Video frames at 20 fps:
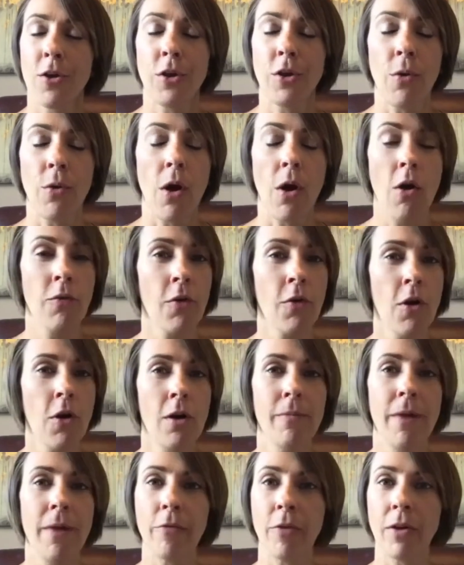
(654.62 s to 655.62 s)
overall,
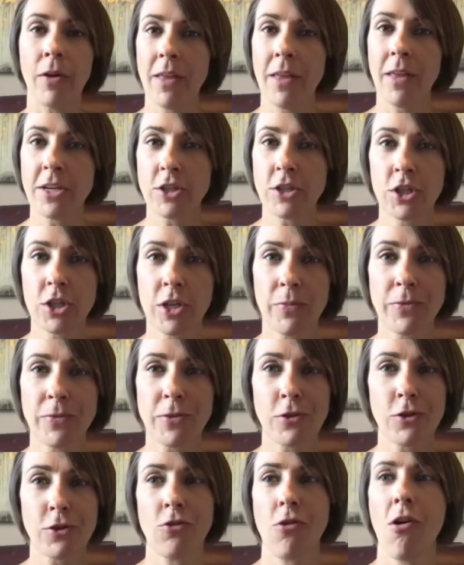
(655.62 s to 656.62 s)
my relationships are
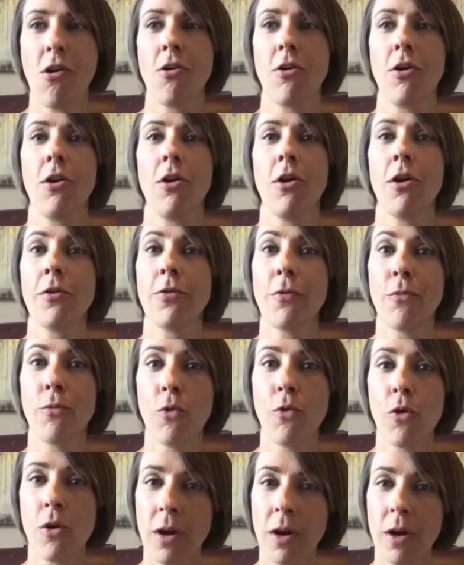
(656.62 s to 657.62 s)
stronger, the
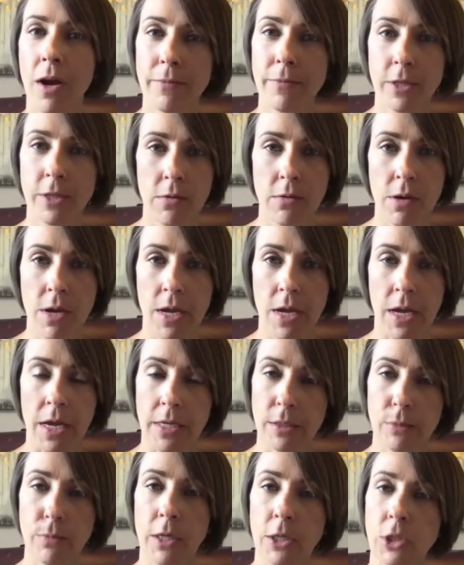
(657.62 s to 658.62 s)
work I'm doing
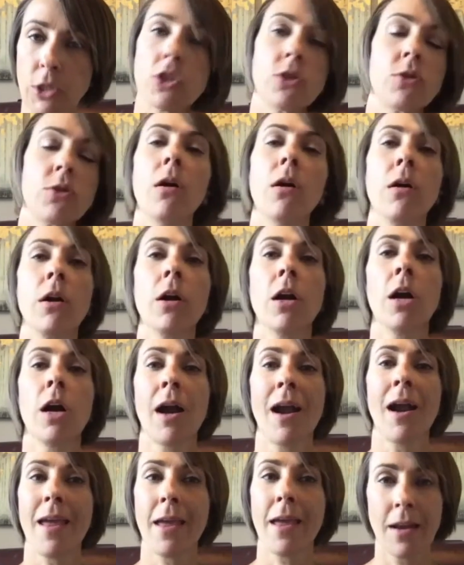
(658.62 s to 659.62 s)
is much
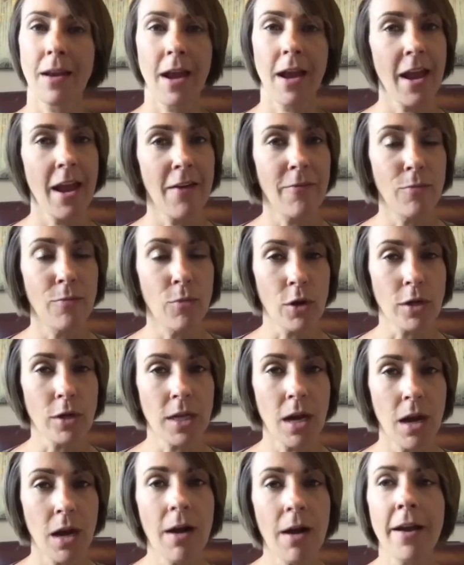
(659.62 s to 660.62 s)
stronger, and I have more
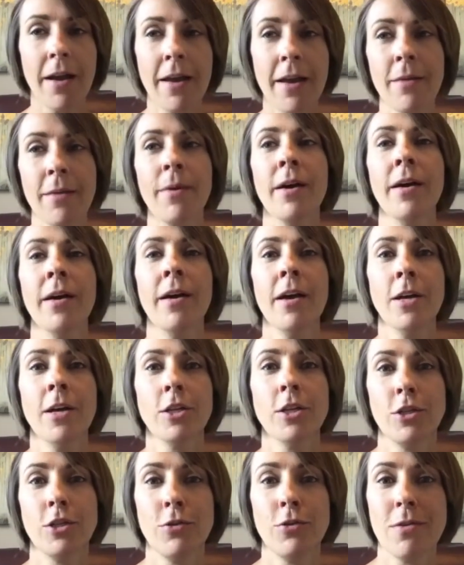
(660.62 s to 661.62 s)
time
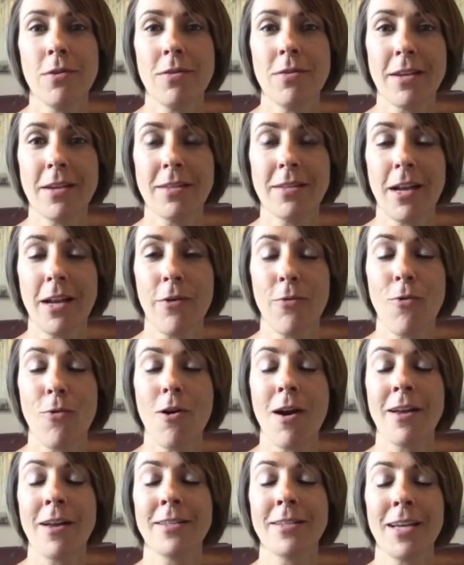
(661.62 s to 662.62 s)
to do the things that I
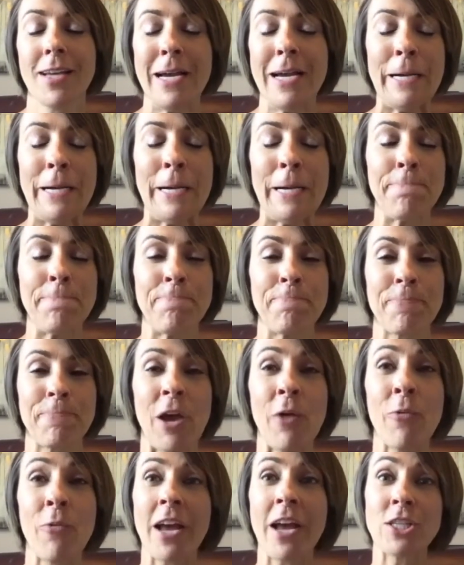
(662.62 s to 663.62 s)
want.
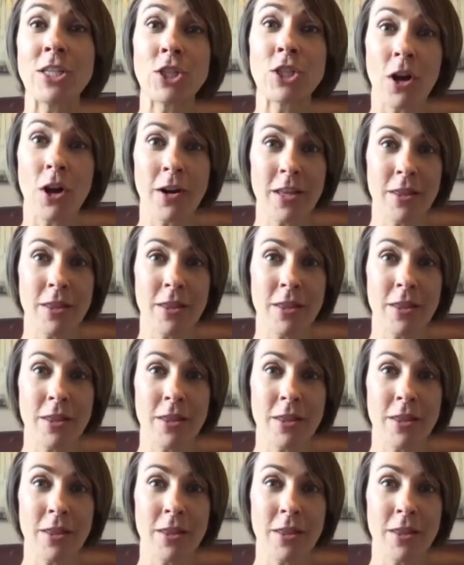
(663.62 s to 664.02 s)
When I started the